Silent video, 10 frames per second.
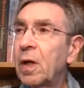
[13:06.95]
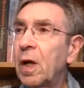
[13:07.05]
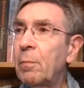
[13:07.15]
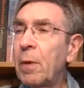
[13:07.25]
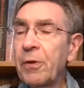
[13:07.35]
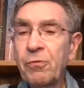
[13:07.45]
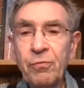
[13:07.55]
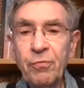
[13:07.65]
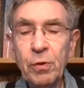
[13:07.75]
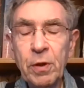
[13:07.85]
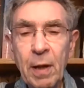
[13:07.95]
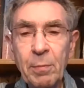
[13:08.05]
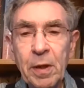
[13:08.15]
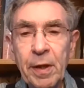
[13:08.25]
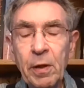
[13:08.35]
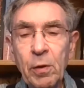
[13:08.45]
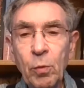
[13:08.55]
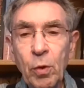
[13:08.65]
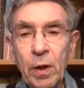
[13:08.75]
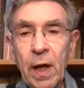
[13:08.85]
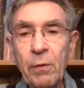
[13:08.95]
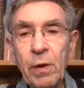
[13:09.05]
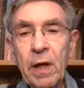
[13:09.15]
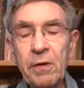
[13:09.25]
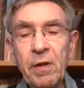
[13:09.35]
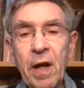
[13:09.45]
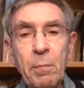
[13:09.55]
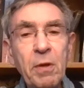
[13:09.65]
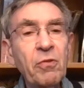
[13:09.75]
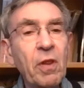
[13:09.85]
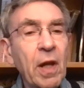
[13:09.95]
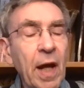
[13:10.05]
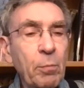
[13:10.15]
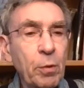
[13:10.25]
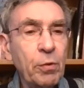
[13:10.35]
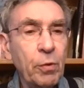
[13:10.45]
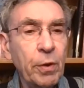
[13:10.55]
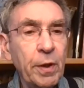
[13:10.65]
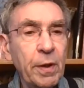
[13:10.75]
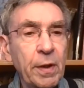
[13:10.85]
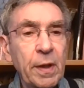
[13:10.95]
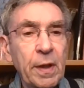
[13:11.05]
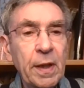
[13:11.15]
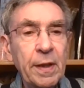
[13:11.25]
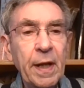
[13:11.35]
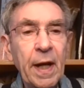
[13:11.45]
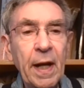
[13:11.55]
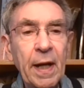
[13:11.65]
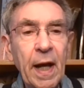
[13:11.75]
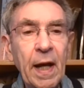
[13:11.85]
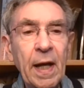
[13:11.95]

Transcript: months of full-time clinical work, I realized that I missed the laboratory, and that I